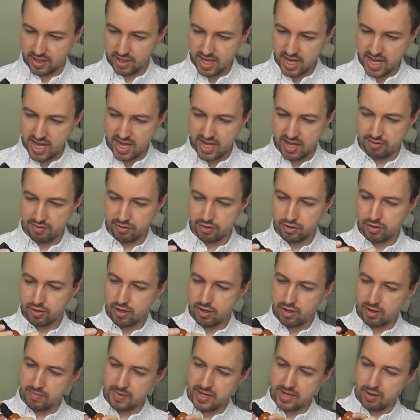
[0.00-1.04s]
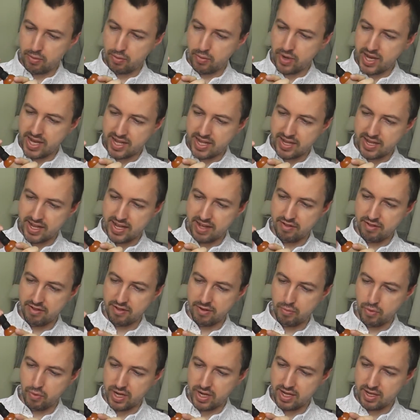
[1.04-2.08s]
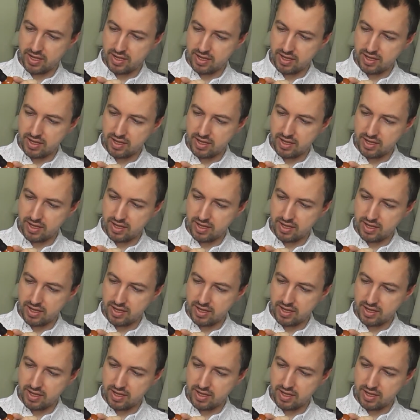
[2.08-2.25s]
There's got to be a way in here somewhere.